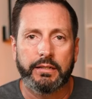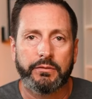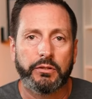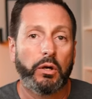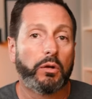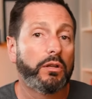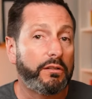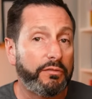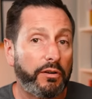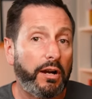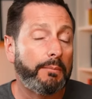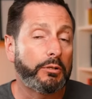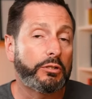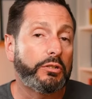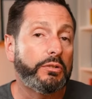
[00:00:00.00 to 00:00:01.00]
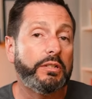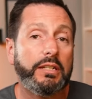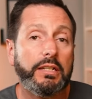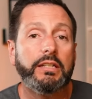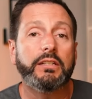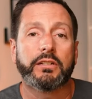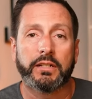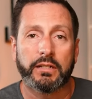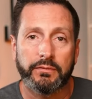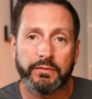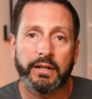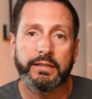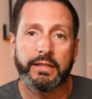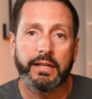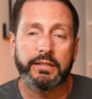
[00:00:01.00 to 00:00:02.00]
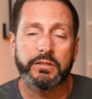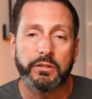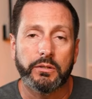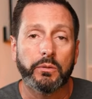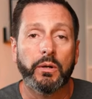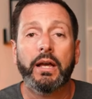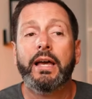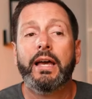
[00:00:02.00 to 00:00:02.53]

If you go look for opportunity, you're going to find that too.